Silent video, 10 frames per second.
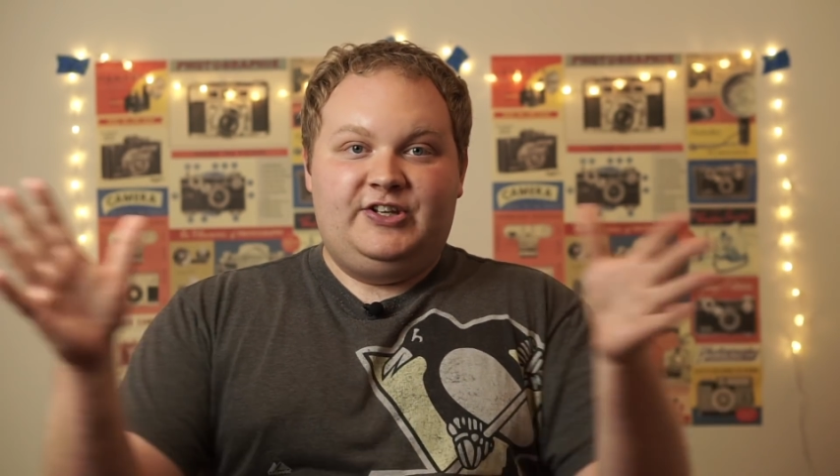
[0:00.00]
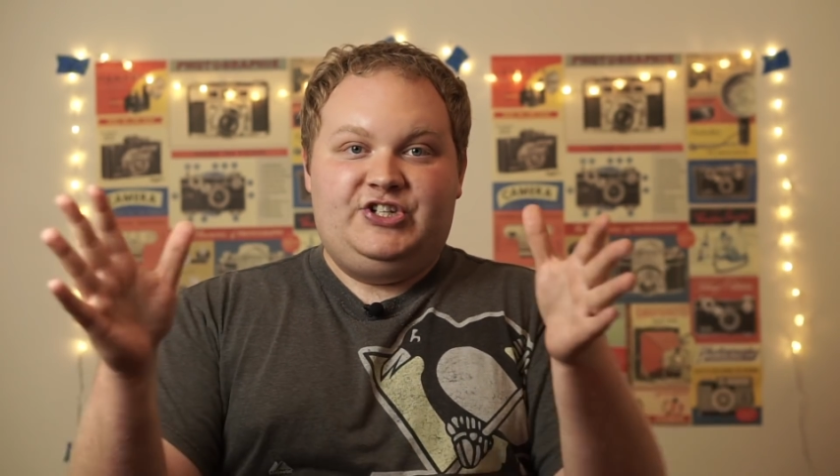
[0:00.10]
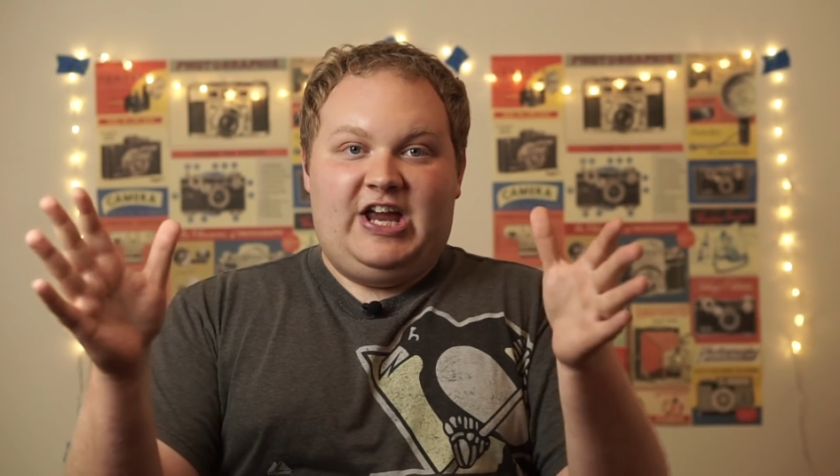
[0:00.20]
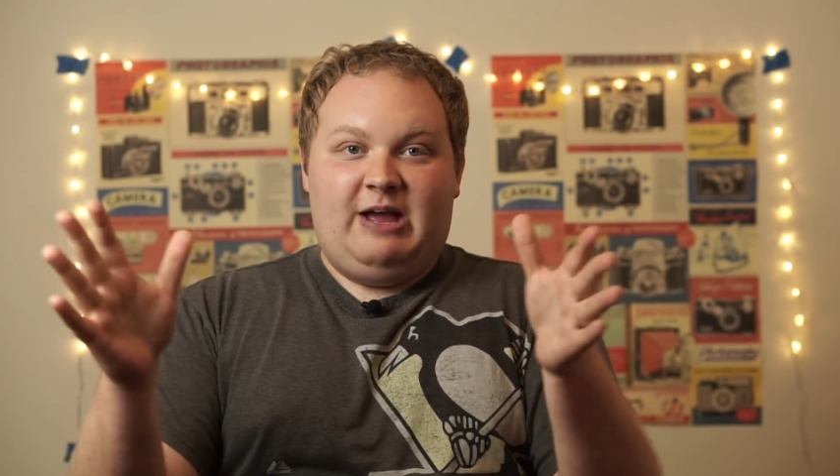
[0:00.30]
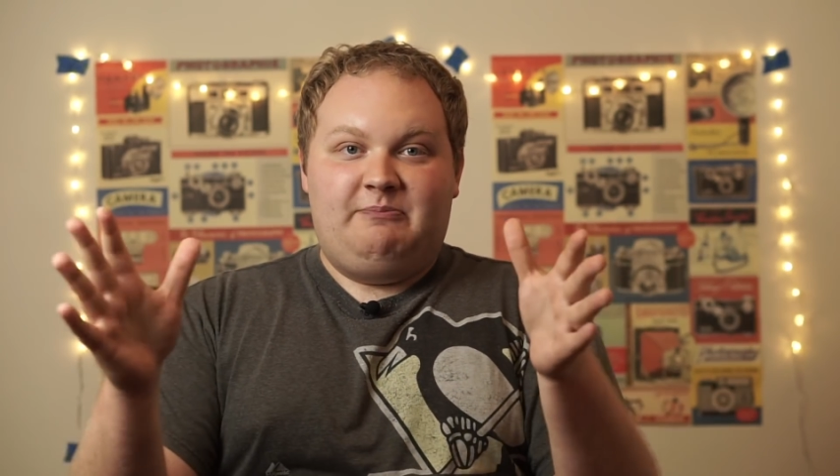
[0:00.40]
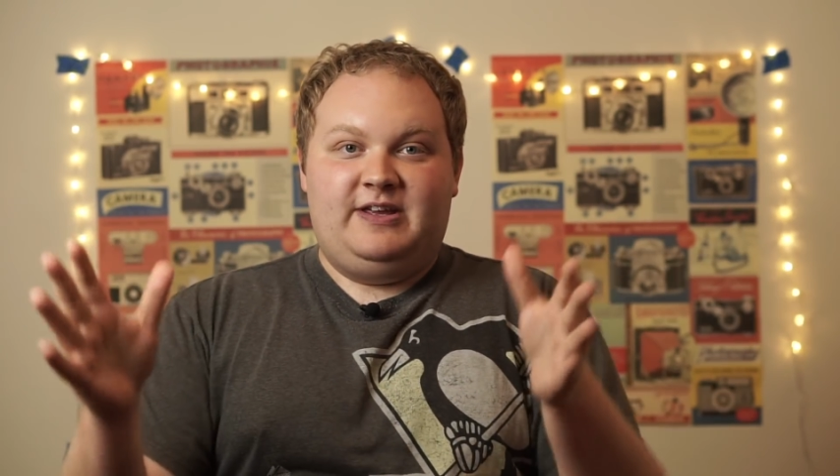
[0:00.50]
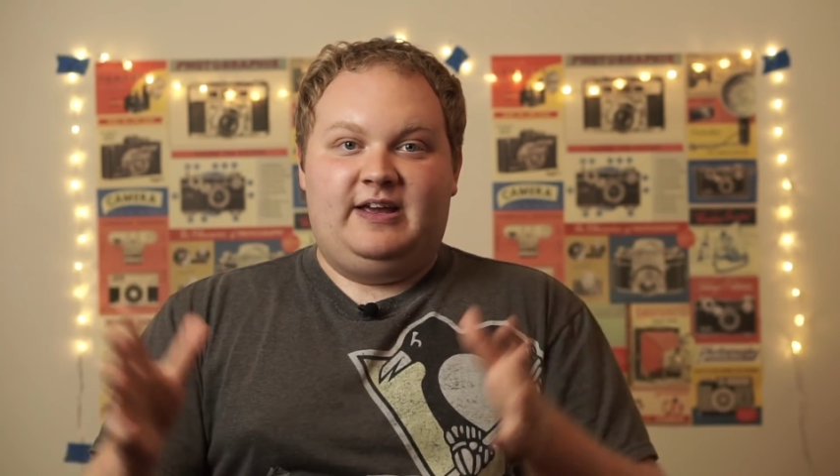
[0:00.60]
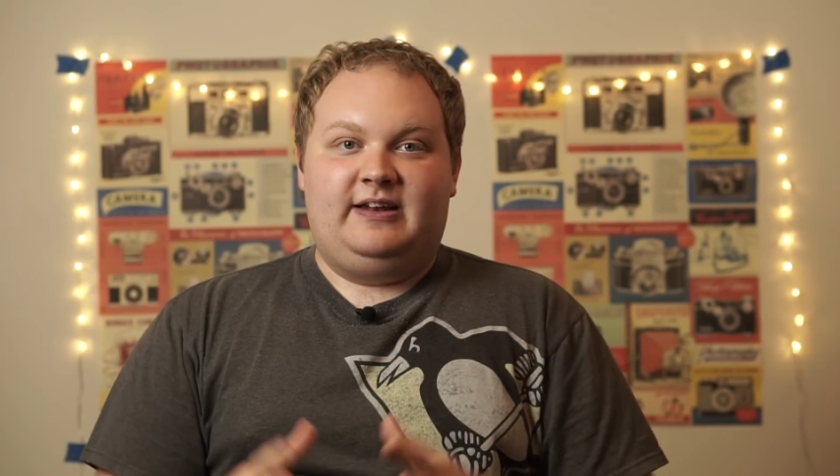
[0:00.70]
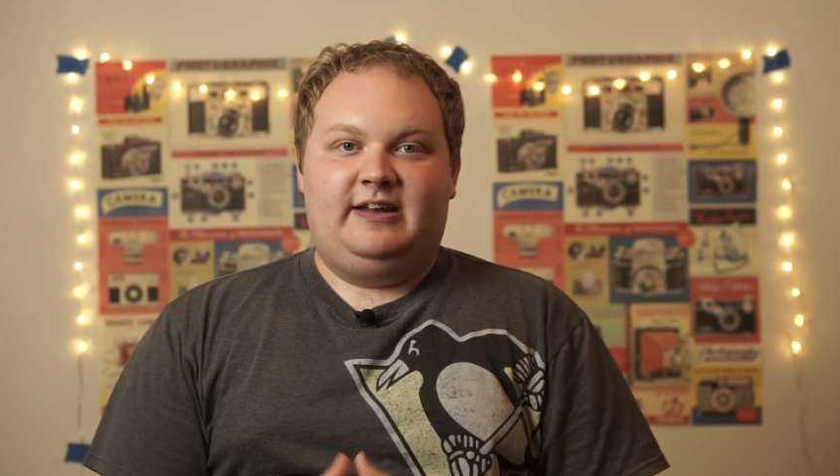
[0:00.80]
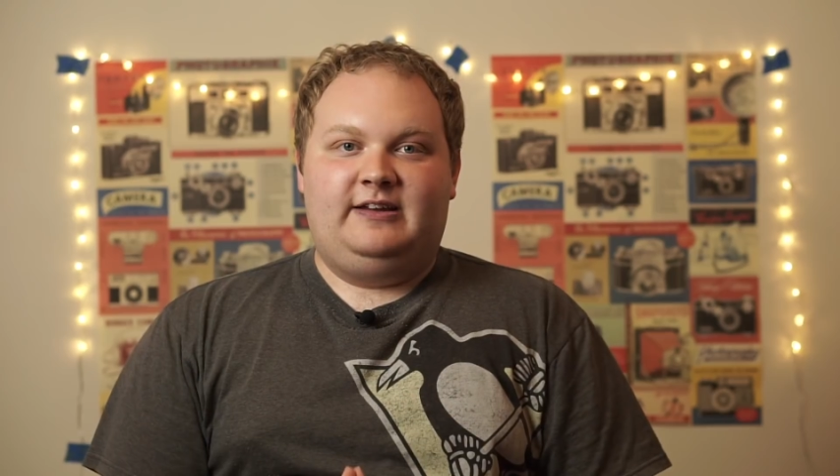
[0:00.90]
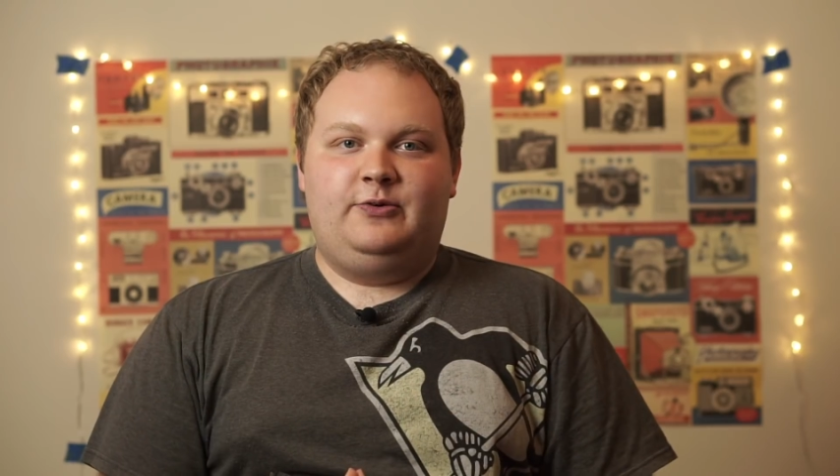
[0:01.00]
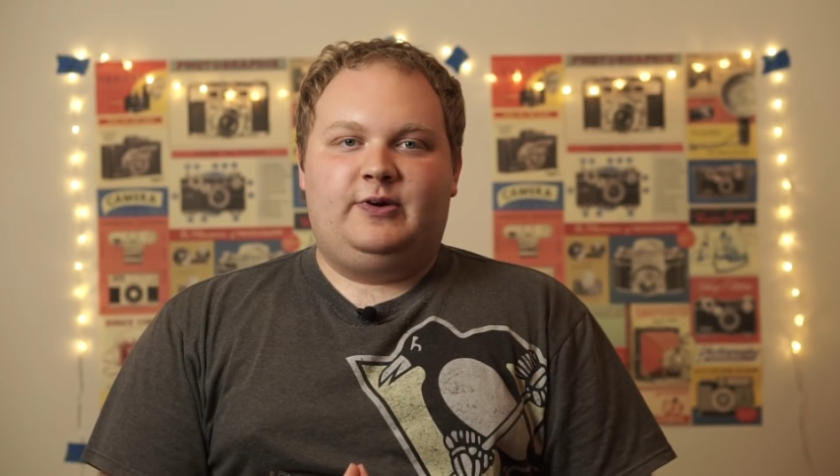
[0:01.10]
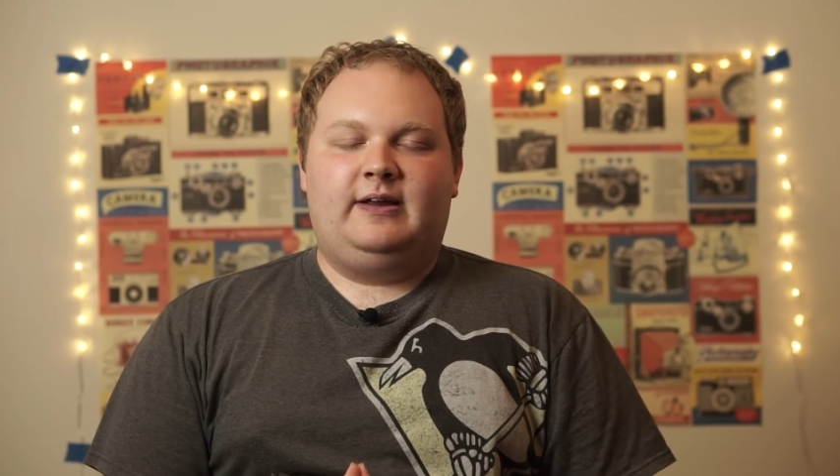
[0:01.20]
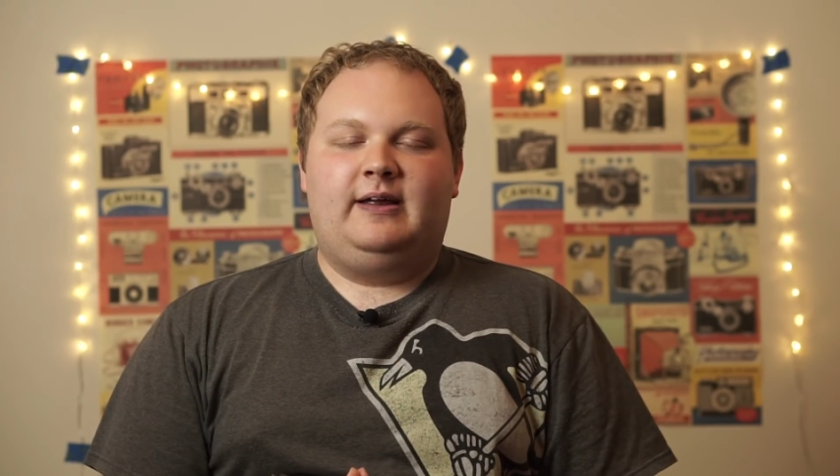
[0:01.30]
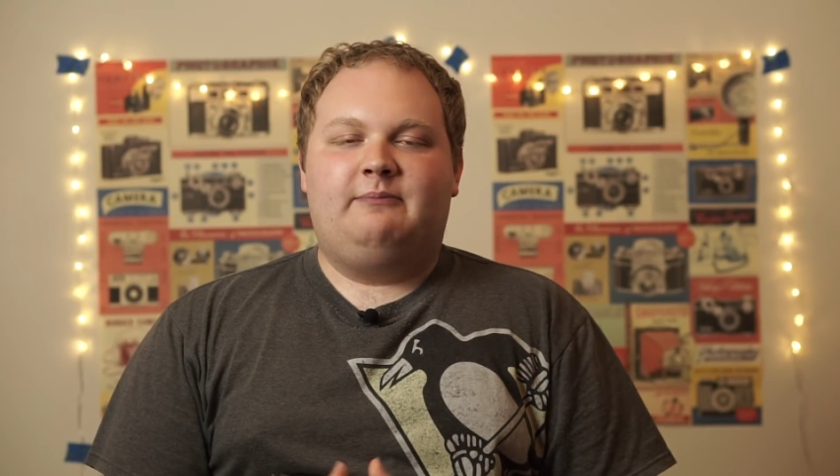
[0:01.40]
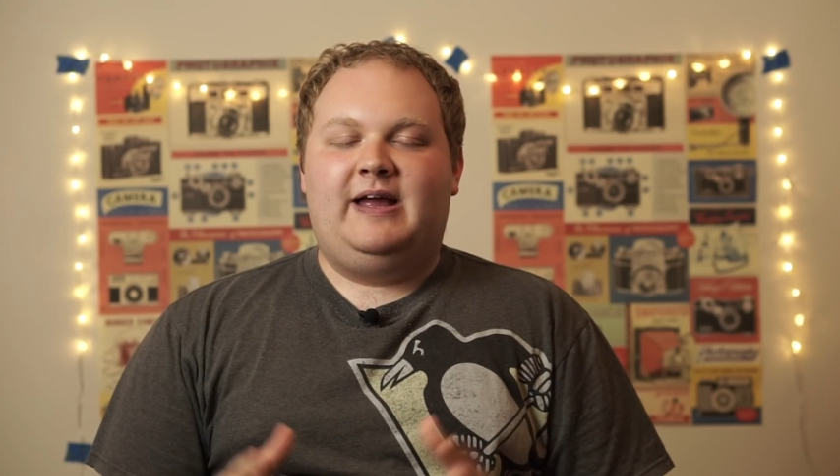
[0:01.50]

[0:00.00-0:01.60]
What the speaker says: jammed in and it